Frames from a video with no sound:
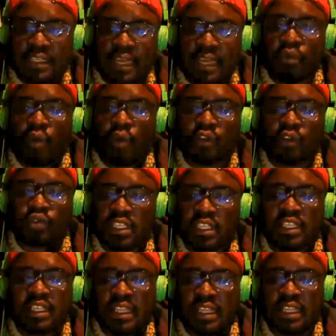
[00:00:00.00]
We want to see
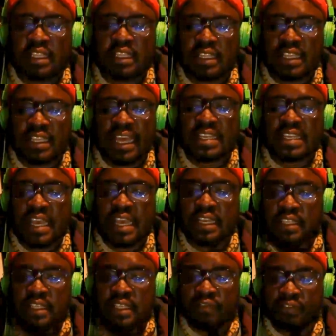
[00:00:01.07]
their
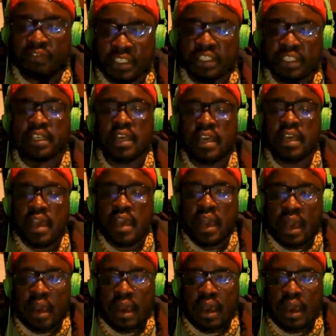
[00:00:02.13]
creativity.
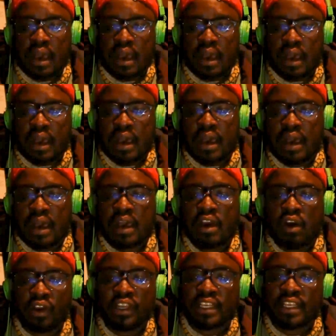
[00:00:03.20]

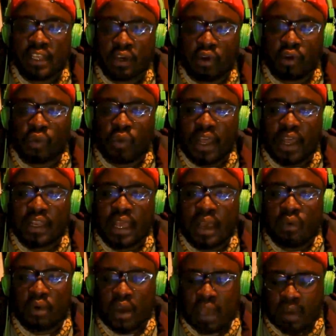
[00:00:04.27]
On the second one now,
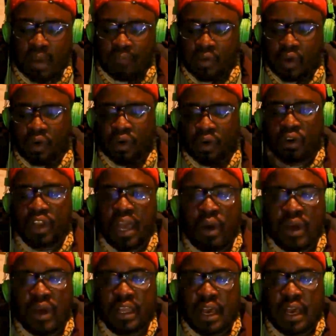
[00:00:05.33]
on
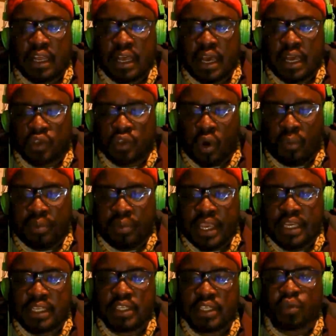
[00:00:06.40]
our top 8
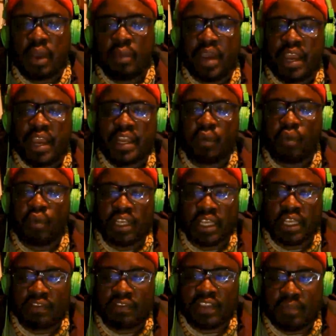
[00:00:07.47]
is whereby now we'll
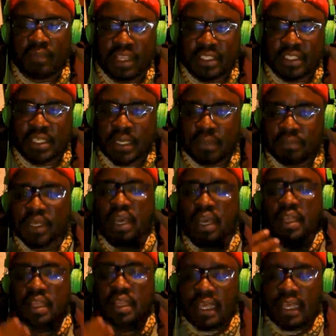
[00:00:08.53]
give them the script,
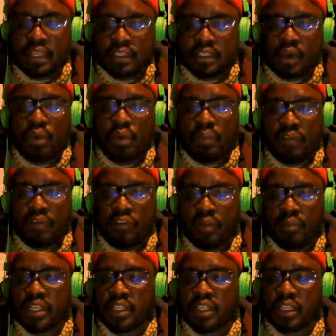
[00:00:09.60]
then they will perform it.